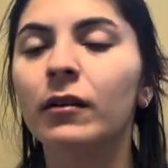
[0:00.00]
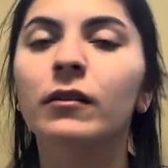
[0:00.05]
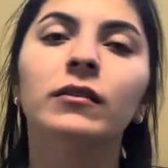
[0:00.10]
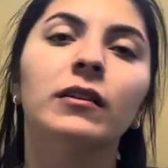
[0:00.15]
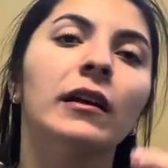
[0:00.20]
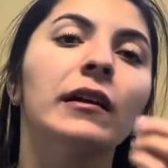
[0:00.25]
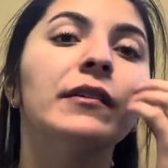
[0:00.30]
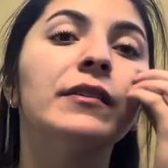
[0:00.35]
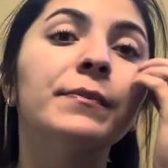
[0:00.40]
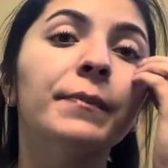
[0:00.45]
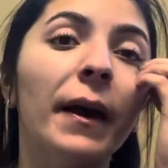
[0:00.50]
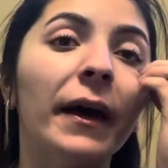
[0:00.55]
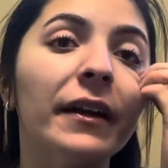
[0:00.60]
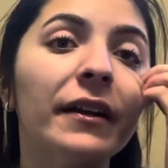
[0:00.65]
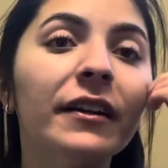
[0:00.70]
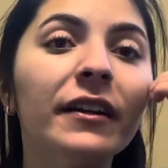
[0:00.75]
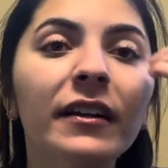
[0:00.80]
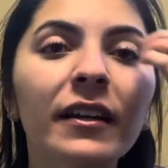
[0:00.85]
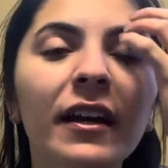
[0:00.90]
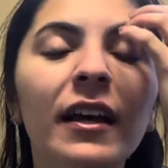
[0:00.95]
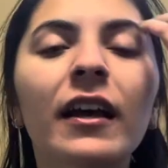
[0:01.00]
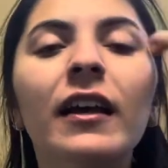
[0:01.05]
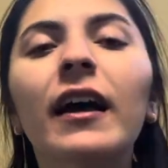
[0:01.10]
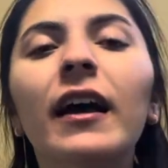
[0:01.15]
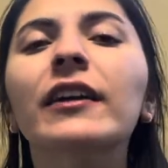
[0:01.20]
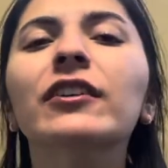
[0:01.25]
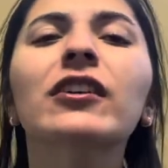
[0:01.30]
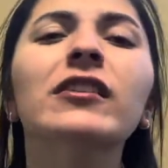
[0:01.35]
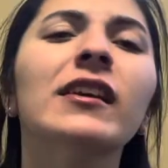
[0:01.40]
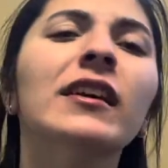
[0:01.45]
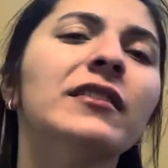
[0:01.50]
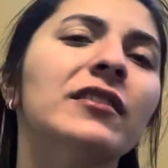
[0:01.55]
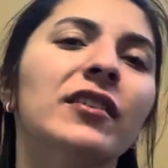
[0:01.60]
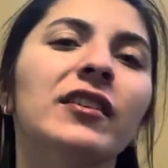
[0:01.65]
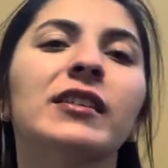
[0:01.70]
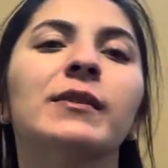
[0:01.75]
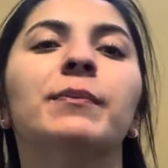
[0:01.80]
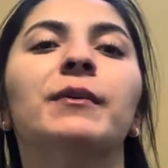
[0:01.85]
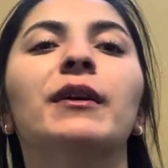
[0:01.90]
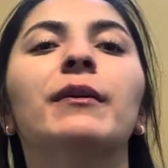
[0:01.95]
that was better. I just like to
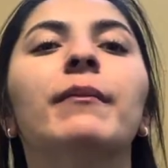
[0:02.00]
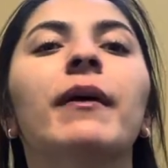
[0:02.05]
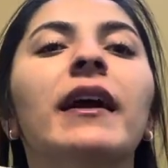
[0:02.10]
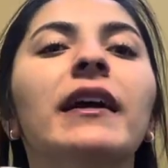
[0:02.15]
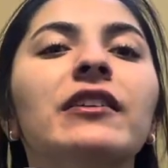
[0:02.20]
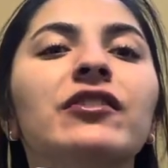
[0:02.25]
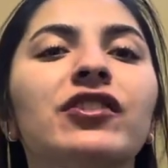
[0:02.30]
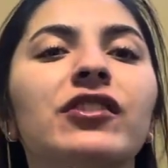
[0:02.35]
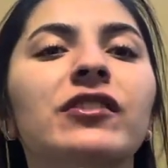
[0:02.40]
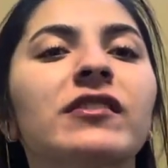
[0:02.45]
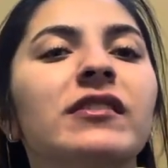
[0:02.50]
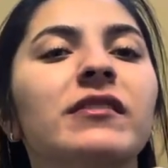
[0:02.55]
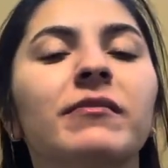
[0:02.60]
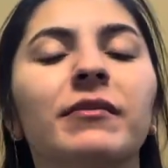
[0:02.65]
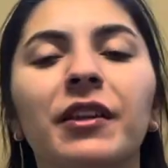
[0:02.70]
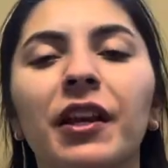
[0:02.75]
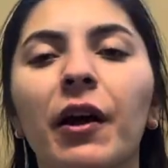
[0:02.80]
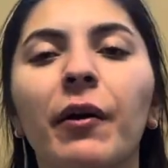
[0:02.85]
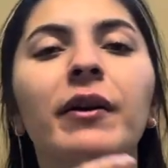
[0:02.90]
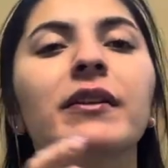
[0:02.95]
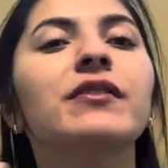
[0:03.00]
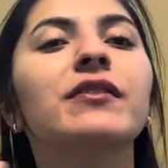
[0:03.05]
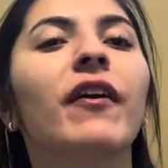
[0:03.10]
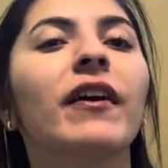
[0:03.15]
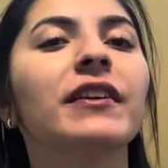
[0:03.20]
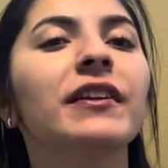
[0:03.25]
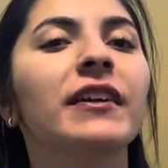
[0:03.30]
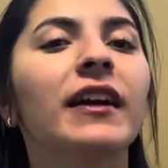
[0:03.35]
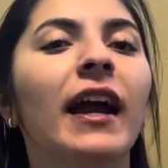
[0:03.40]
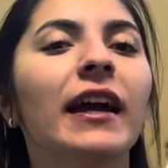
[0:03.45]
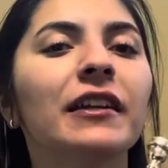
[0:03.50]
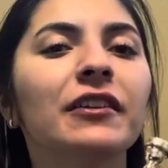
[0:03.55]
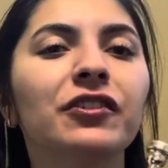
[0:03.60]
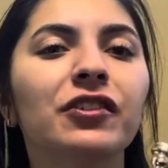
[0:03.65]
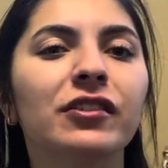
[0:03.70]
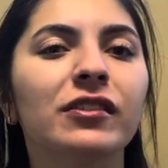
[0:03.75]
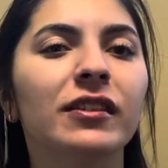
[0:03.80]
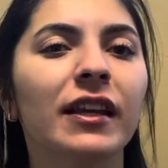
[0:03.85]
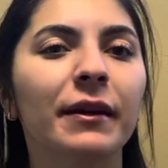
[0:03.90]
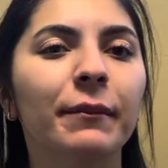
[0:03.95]
experiment. Just, it's fun to kind of
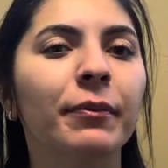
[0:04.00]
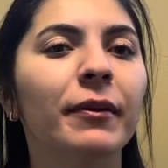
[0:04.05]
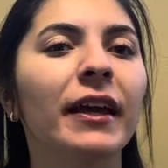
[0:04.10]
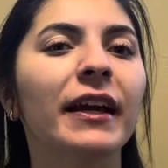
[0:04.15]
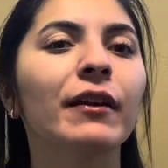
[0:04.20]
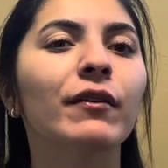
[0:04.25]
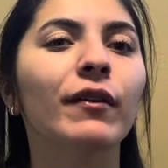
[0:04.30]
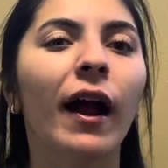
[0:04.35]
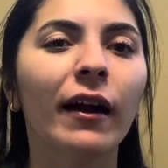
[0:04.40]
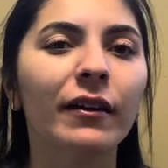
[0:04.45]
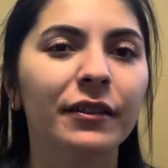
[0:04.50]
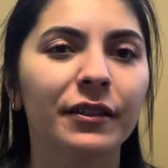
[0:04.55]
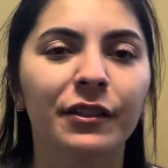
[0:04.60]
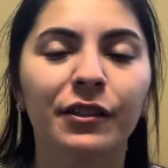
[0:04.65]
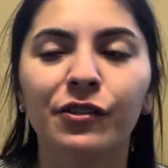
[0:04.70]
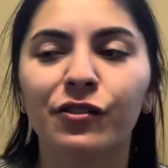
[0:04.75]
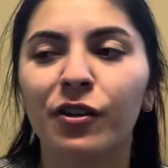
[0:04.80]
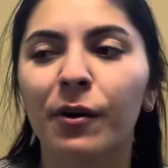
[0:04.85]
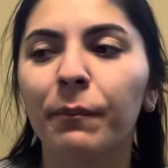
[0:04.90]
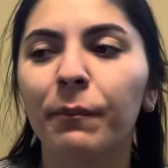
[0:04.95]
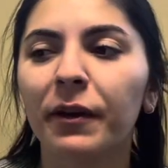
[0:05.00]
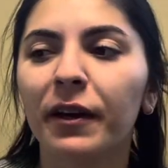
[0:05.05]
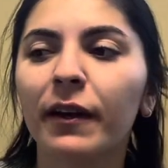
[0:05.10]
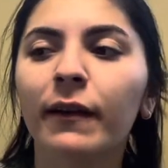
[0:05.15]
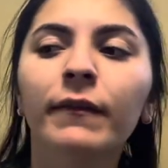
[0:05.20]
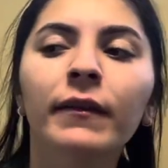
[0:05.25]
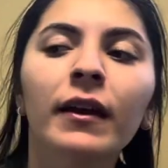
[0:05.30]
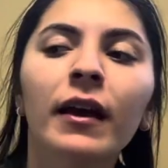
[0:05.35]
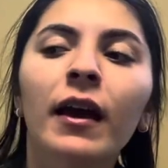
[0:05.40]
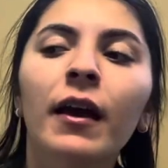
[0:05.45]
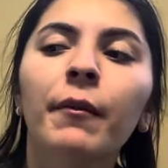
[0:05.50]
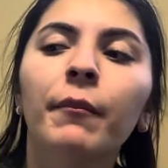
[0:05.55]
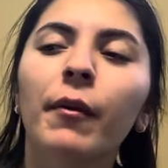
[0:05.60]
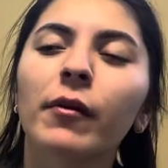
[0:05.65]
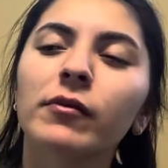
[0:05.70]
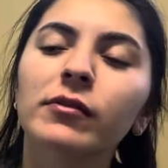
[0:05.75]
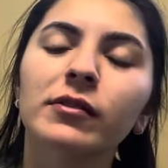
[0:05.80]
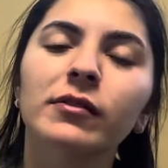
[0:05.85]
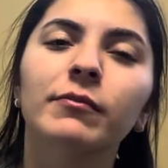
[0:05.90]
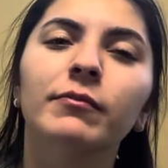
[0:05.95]
just like play around in the trumpet.
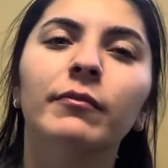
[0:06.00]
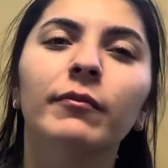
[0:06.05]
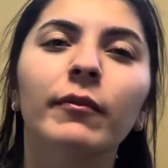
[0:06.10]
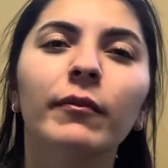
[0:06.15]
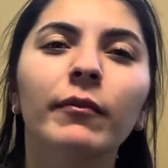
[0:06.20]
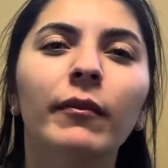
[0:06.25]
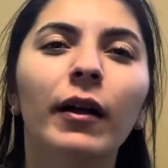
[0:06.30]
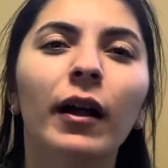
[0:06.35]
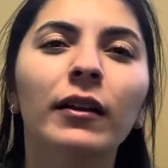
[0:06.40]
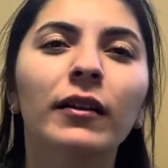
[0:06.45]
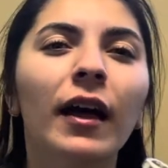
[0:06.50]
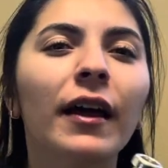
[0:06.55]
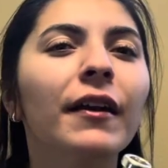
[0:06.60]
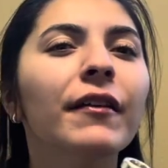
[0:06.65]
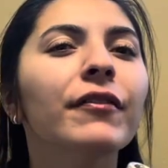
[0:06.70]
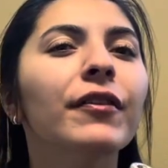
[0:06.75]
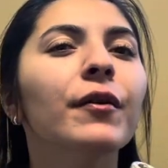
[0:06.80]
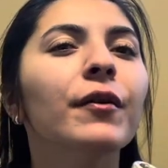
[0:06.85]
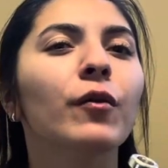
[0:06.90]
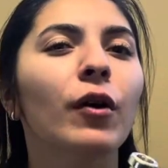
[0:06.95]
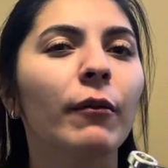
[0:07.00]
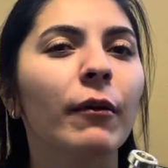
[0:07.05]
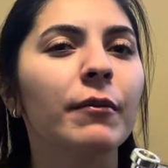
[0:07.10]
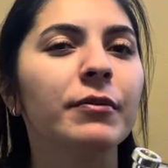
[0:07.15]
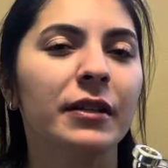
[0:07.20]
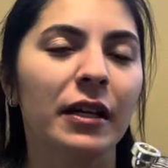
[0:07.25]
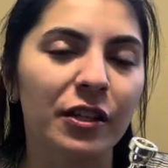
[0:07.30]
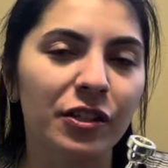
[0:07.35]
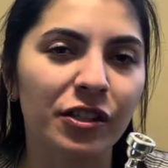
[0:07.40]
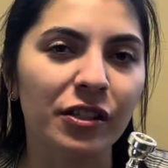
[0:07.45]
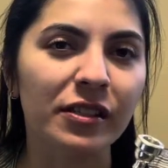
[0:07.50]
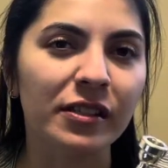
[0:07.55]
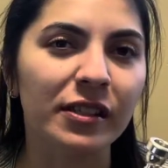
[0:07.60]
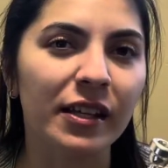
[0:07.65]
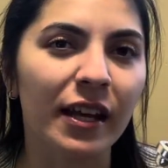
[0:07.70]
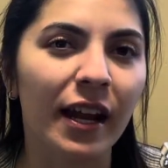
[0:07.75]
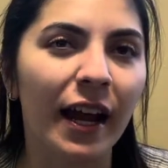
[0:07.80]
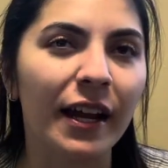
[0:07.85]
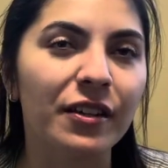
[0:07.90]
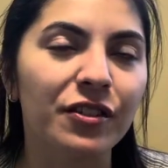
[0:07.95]
A lot of the warm-up sessions
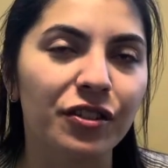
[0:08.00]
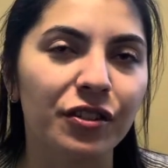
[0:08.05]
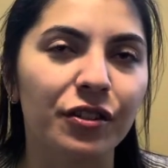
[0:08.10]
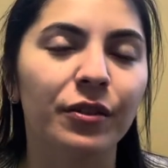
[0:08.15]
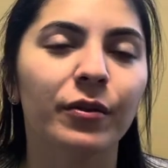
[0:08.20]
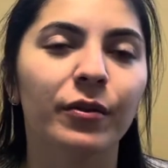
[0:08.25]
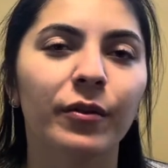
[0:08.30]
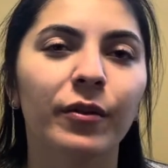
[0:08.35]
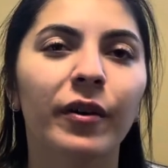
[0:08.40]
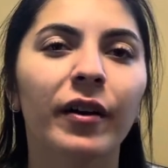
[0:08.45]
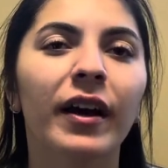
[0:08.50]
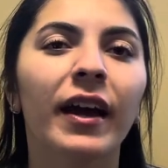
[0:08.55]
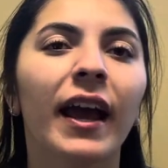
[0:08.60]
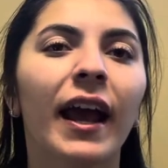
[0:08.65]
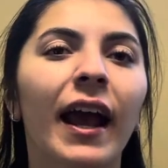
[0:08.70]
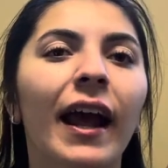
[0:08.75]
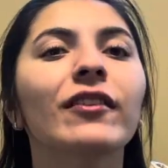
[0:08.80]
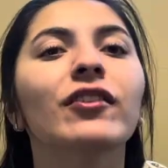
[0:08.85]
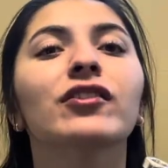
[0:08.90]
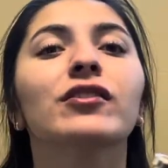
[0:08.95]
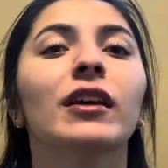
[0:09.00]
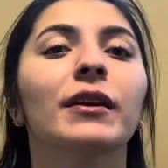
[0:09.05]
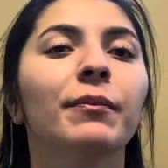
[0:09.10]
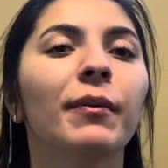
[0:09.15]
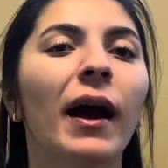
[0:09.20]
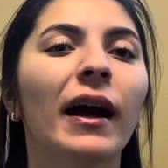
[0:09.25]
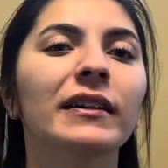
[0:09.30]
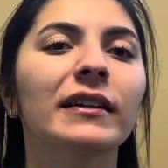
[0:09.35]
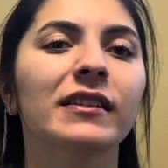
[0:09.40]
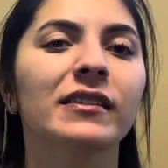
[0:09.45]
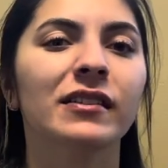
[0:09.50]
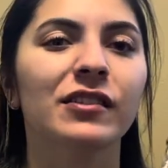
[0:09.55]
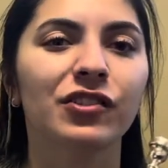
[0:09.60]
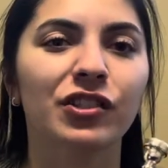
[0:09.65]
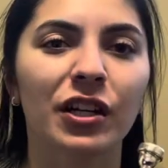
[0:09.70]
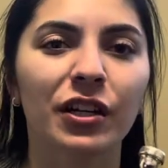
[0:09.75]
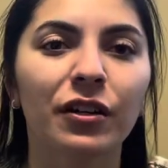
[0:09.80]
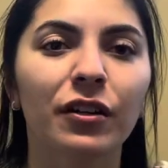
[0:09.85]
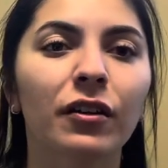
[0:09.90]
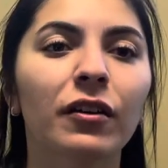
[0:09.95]
that I do and just like practice in
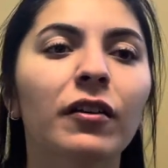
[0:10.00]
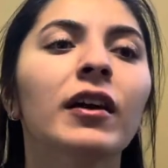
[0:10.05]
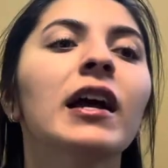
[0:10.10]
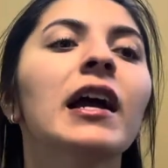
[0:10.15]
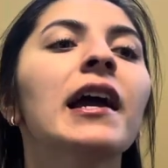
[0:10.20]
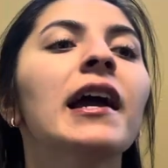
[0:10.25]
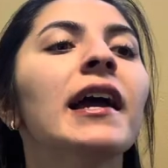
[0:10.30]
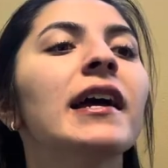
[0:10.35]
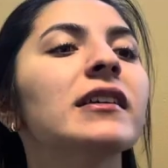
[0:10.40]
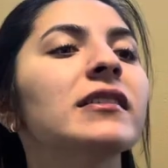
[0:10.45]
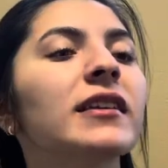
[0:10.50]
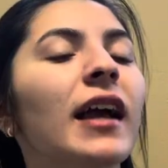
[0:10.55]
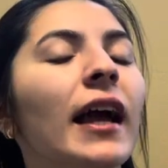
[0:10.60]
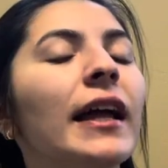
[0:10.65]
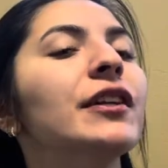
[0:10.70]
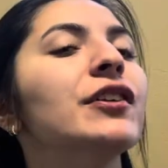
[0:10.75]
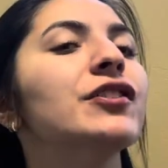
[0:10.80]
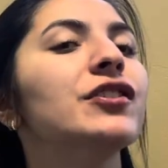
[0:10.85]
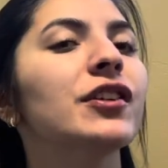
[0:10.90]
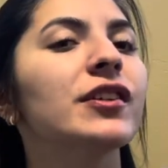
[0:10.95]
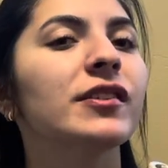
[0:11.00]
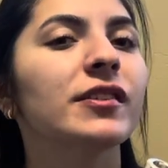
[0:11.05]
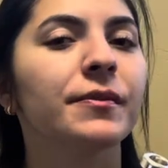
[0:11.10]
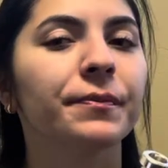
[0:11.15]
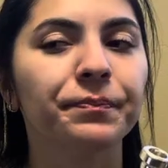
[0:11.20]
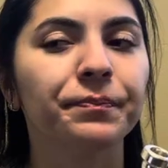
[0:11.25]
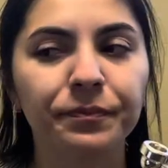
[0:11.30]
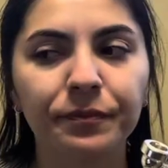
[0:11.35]
general is kind of just